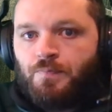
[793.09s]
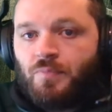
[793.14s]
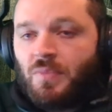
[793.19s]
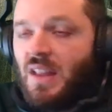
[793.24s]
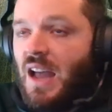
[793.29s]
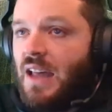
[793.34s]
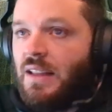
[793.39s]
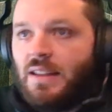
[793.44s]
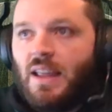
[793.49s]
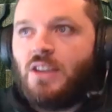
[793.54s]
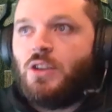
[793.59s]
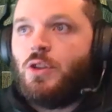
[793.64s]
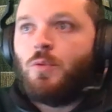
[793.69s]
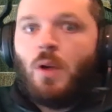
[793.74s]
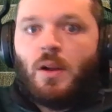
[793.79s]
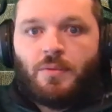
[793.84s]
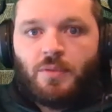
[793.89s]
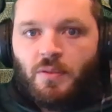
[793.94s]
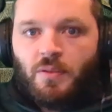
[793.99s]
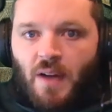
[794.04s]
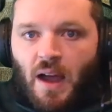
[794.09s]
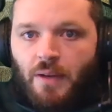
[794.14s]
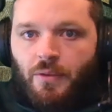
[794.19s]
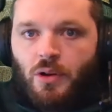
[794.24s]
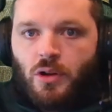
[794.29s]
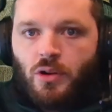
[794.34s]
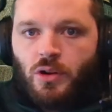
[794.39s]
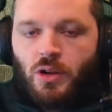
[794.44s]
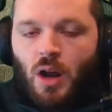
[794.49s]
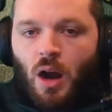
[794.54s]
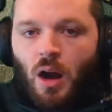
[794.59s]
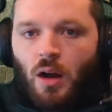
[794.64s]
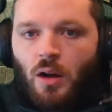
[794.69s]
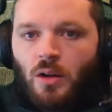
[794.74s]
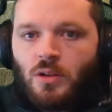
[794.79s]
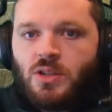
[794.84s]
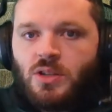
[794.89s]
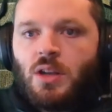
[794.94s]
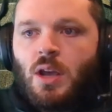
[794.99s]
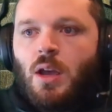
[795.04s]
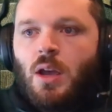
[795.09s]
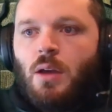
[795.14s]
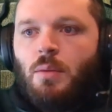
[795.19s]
Not let you run for 500 yards,